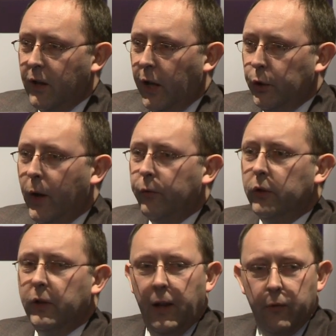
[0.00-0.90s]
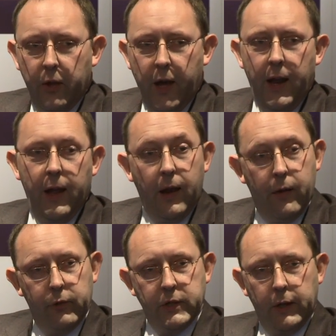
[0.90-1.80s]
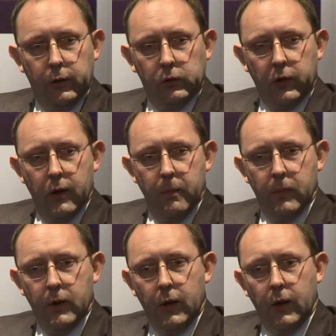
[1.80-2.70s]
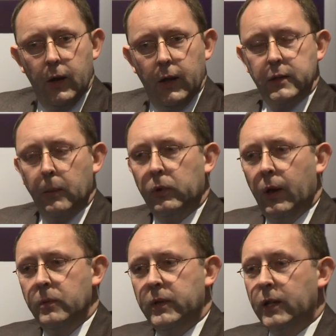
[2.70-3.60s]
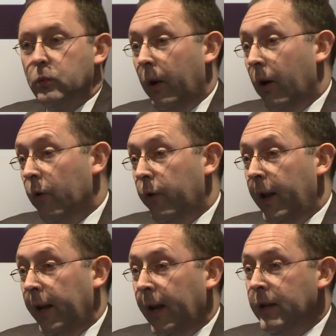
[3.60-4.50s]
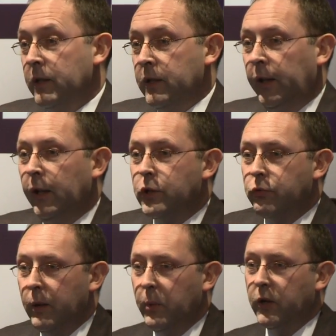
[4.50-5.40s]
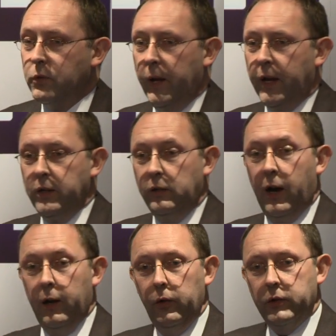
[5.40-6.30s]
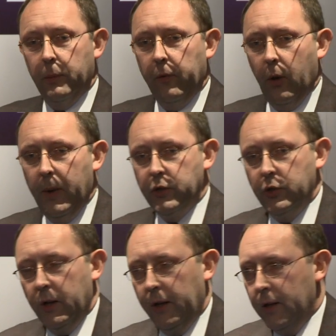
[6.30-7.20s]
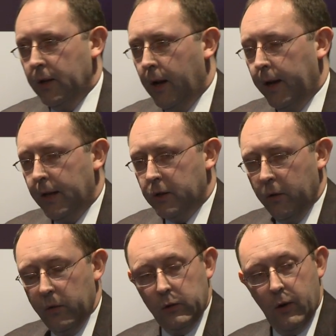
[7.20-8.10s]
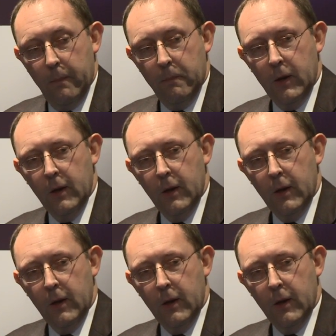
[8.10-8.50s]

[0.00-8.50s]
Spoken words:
And you have to deliver that every single time. And sometimes that's where our failing is as an industry, because we actually dilute some of our messaging, I guess, over time.